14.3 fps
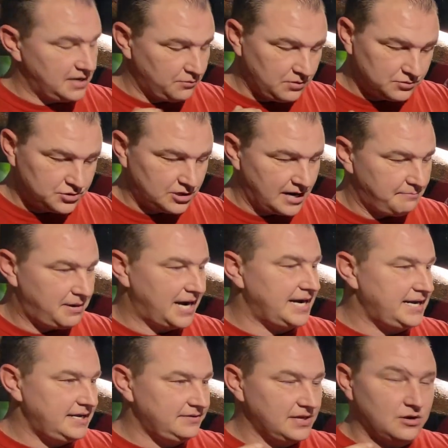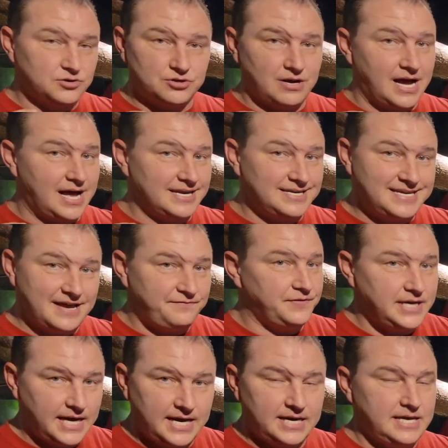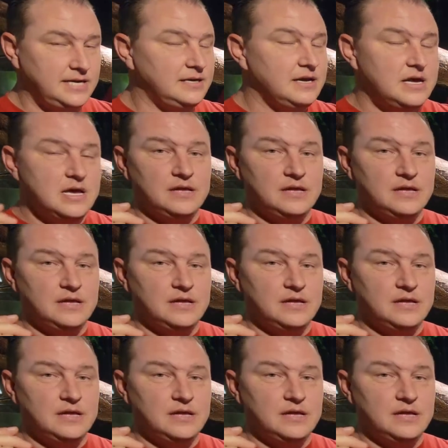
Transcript: They will try biting, they'll try defecating.